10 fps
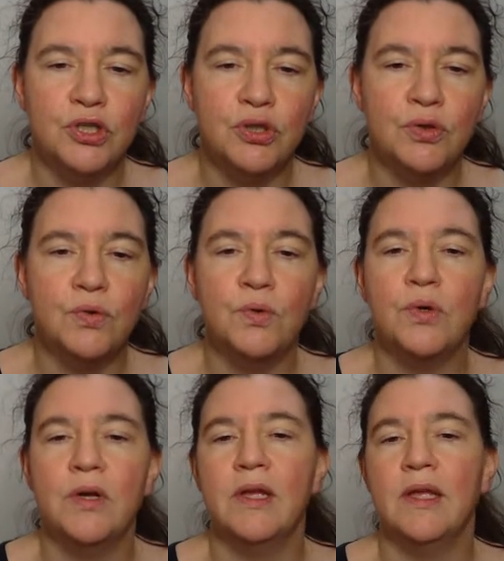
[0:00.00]

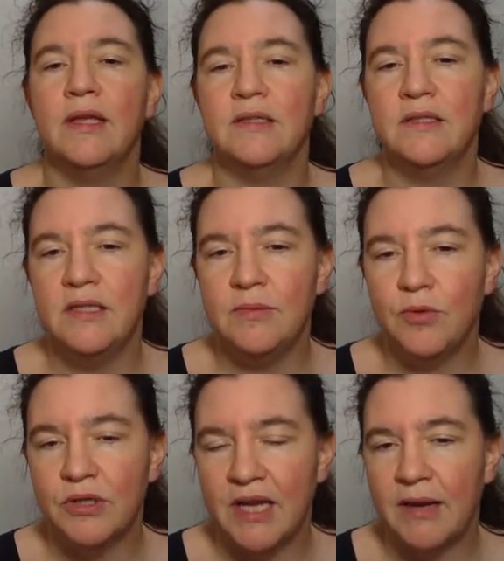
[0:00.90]
to Z
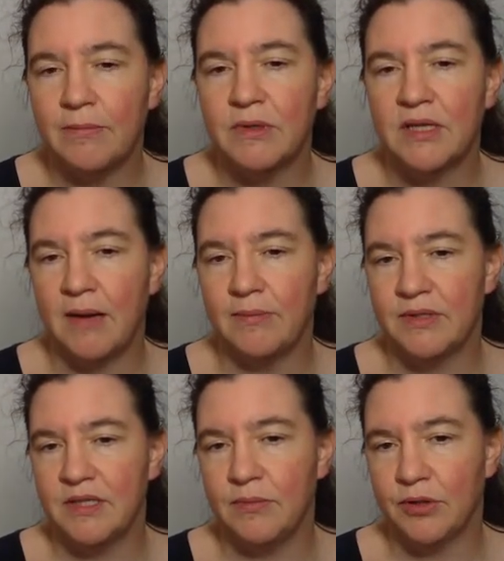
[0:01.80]
mod M times
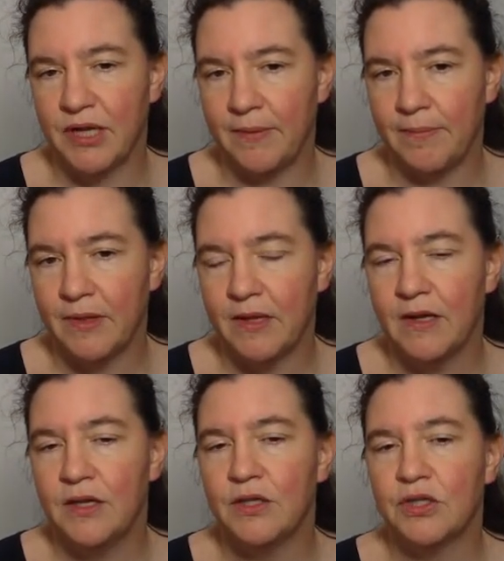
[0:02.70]
Z mod M.
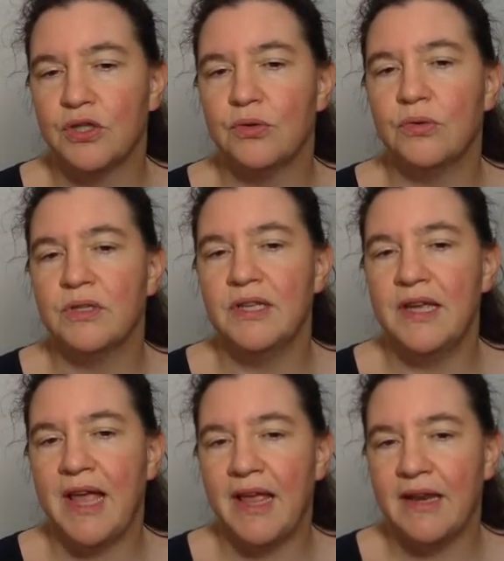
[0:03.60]
So the
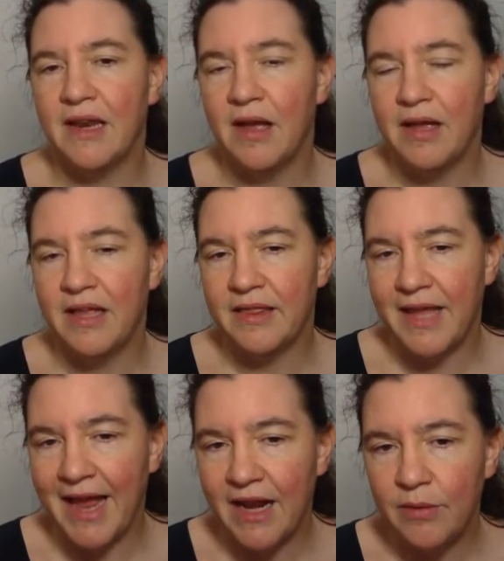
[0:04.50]
not,
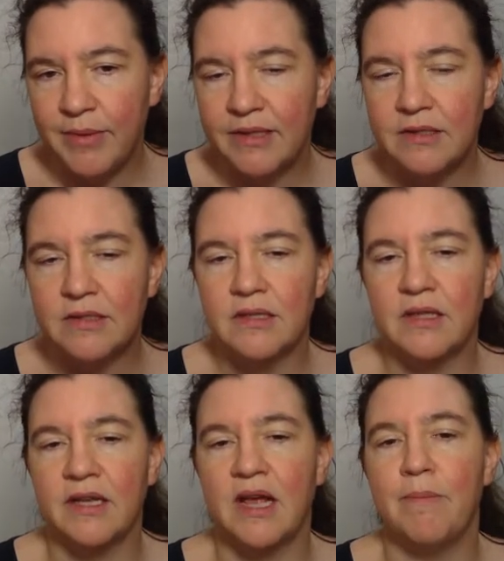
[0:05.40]
the elements
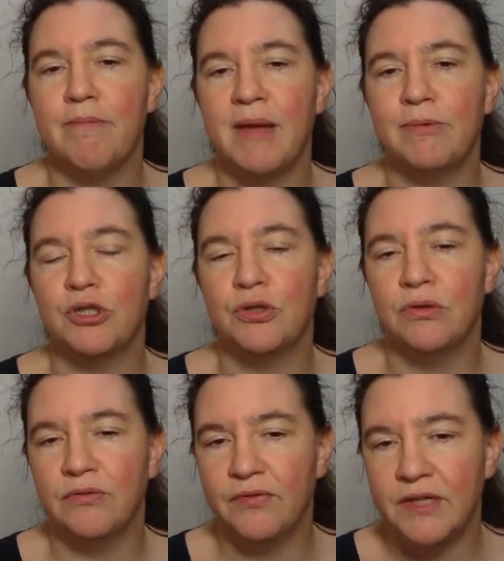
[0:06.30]
that are mapped to
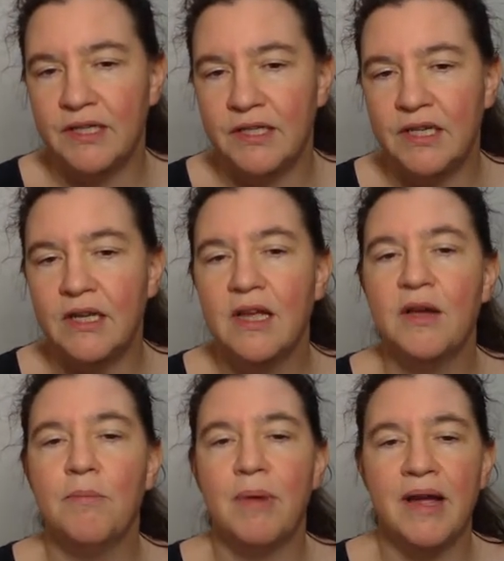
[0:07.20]
infinity
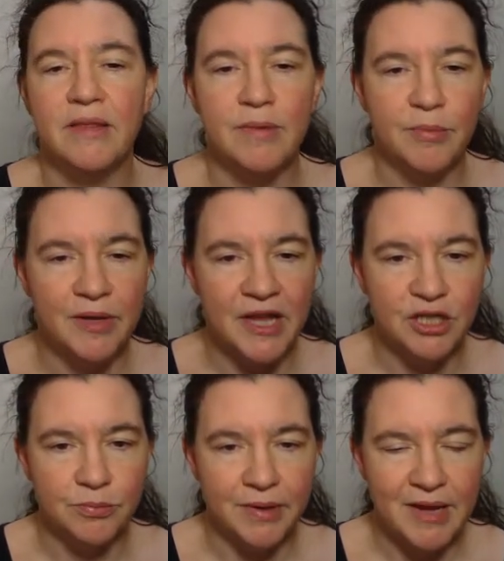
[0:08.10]
by the
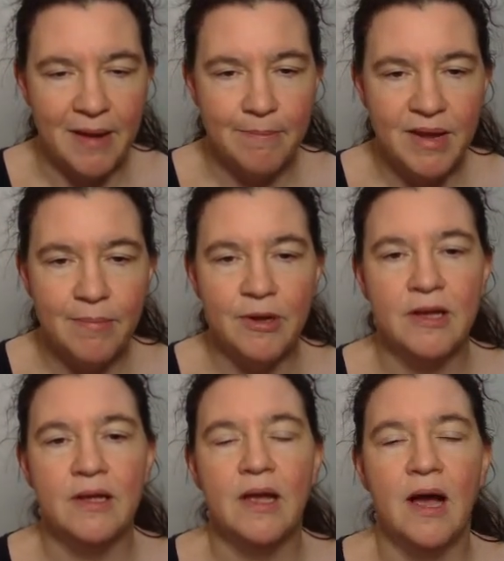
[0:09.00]
multiplication by m map
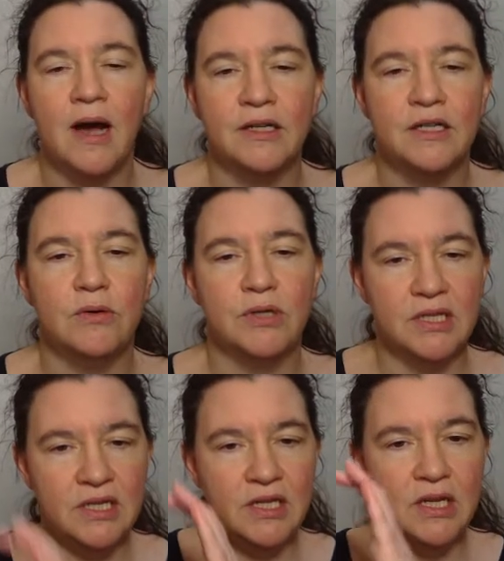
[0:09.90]
are denoted
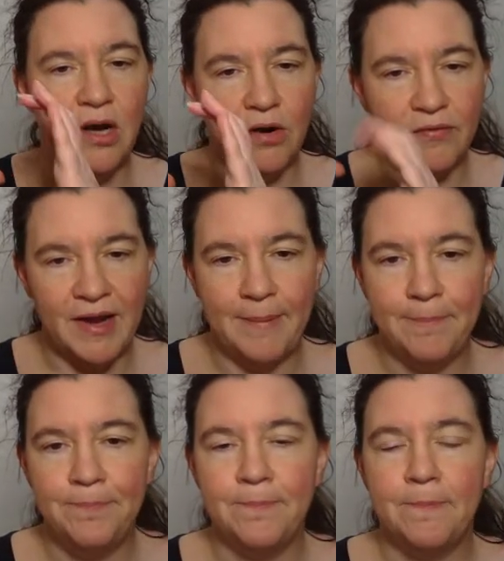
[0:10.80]
E of m.